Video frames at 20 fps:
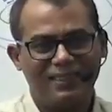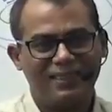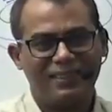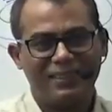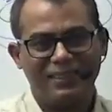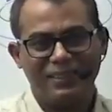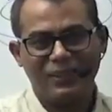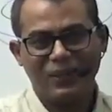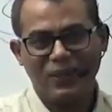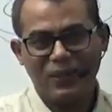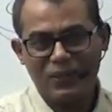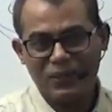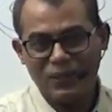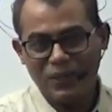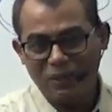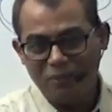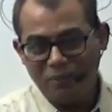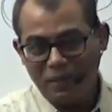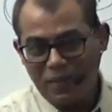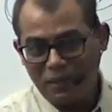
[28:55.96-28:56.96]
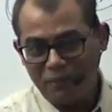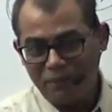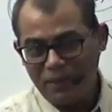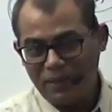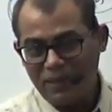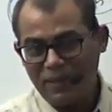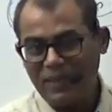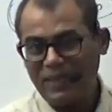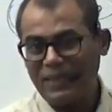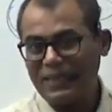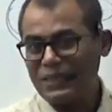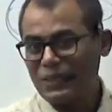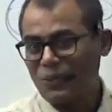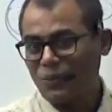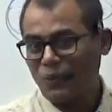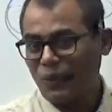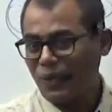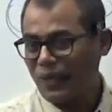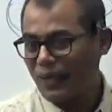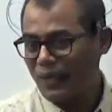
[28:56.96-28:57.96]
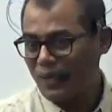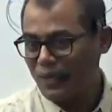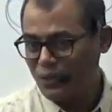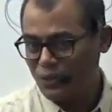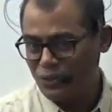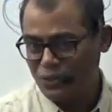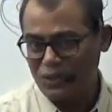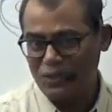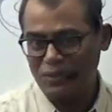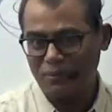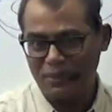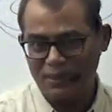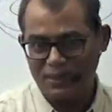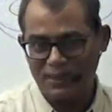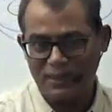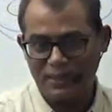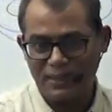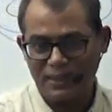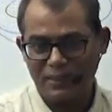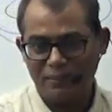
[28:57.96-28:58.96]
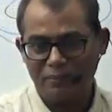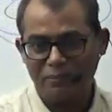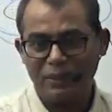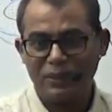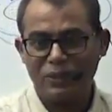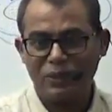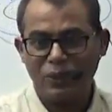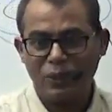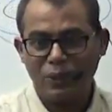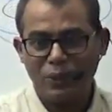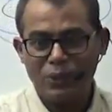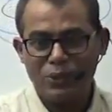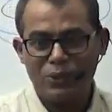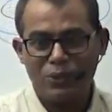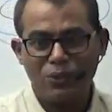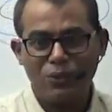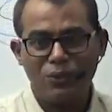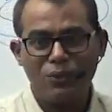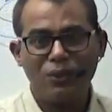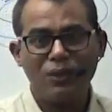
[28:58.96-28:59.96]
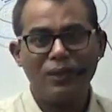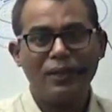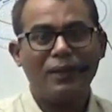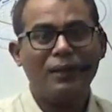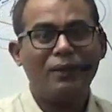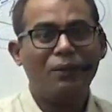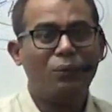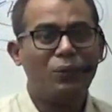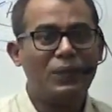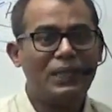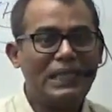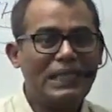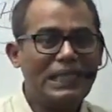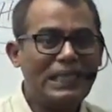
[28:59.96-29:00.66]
Not only man-made like reservoir-induced seismicity, but also with the